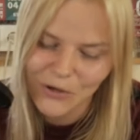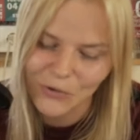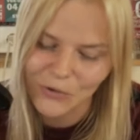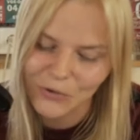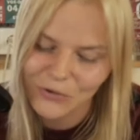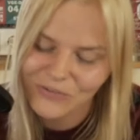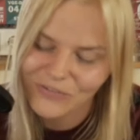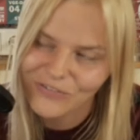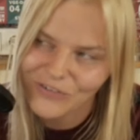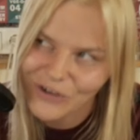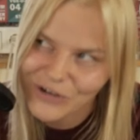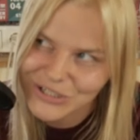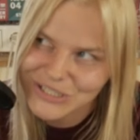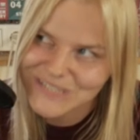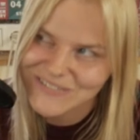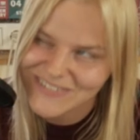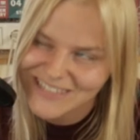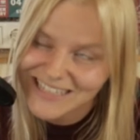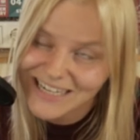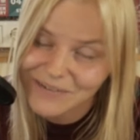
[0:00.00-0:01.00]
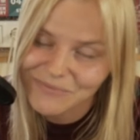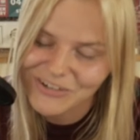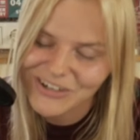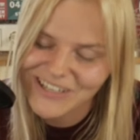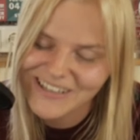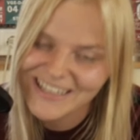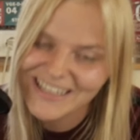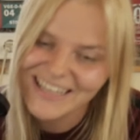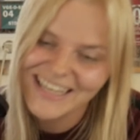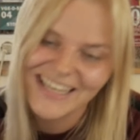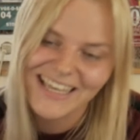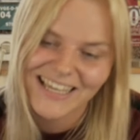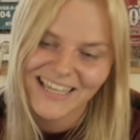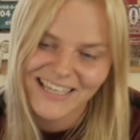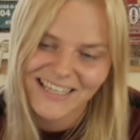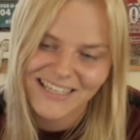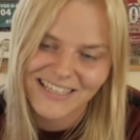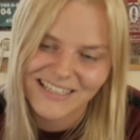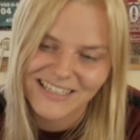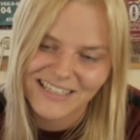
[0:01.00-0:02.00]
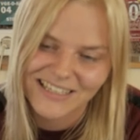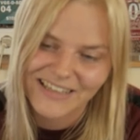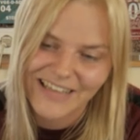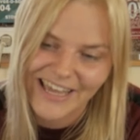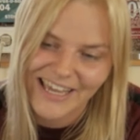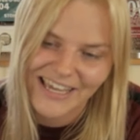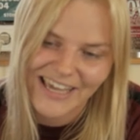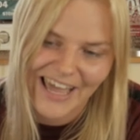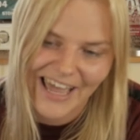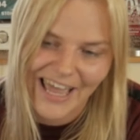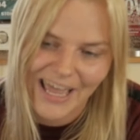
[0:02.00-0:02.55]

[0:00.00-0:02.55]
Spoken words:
Ult Force Vidramon. Like